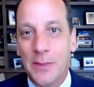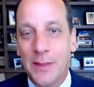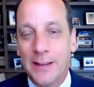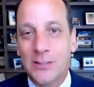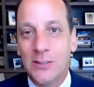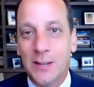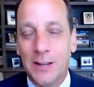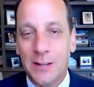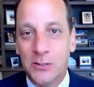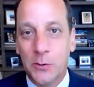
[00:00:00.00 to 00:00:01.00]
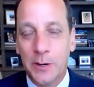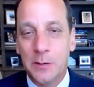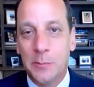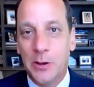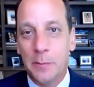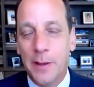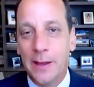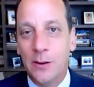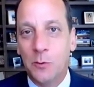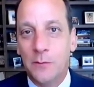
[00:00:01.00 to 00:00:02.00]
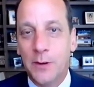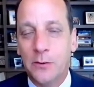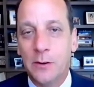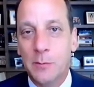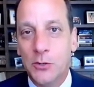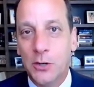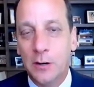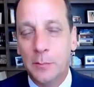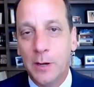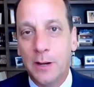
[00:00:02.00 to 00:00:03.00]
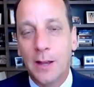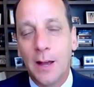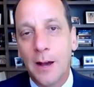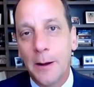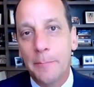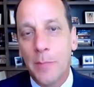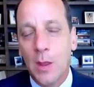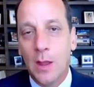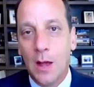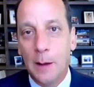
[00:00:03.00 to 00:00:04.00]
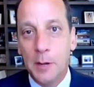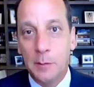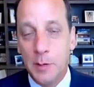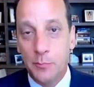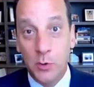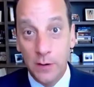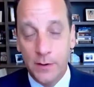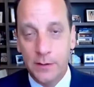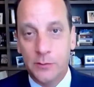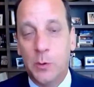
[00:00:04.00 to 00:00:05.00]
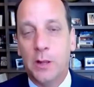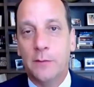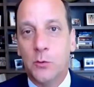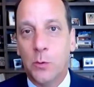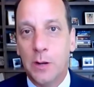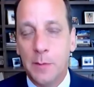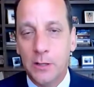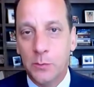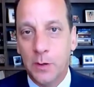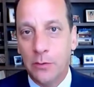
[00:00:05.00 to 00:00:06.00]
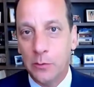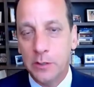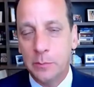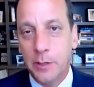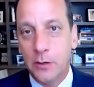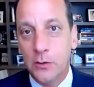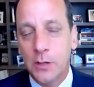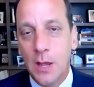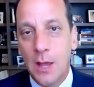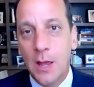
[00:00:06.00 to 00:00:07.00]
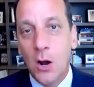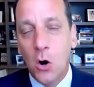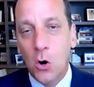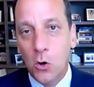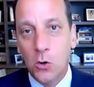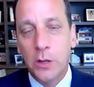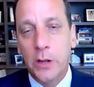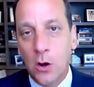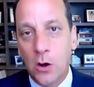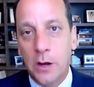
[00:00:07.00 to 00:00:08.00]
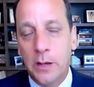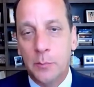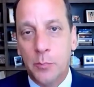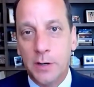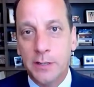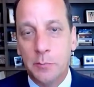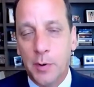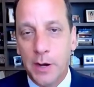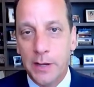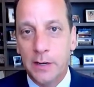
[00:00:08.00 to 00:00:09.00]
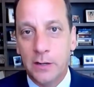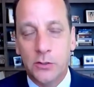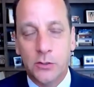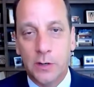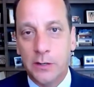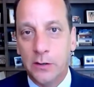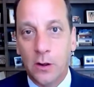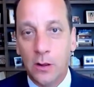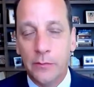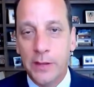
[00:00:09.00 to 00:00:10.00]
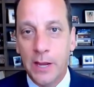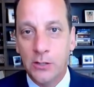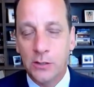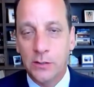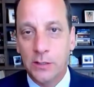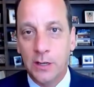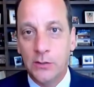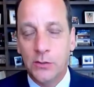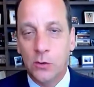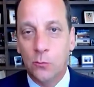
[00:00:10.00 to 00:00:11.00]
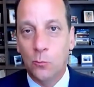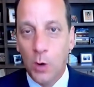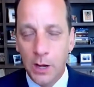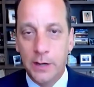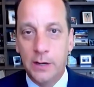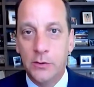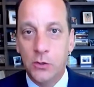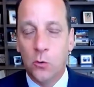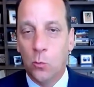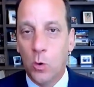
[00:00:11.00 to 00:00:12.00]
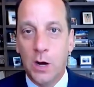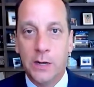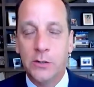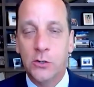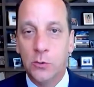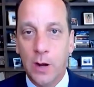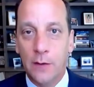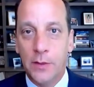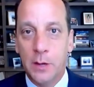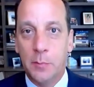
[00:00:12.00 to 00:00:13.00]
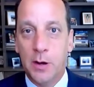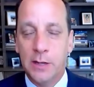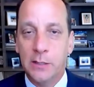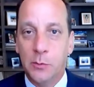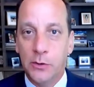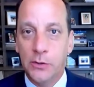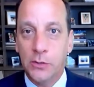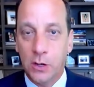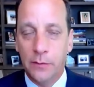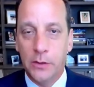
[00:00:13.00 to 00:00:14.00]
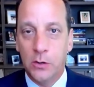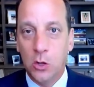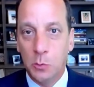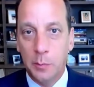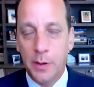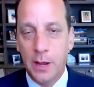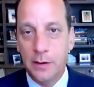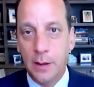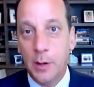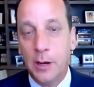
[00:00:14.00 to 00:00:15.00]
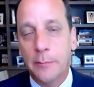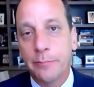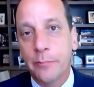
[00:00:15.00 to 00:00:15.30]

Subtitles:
and thanks. It's great to be on a panel with Vikram and Jeremy. I'm going to be brief because we only have 20 minutes. We have three speakers. Early on, President Biden instructed all of the agencies to run, don't walk, to do everything possible to solve the global pandemic.